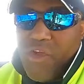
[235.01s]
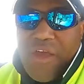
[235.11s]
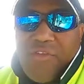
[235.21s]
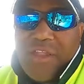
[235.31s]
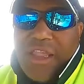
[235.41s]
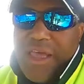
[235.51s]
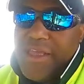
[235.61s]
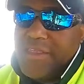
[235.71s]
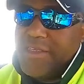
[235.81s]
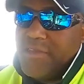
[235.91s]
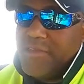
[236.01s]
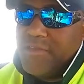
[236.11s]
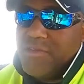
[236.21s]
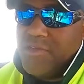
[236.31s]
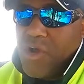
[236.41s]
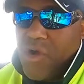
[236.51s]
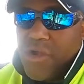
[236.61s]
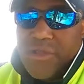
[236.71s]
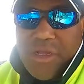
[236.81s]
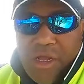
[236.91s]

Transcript: traffic lights and cars,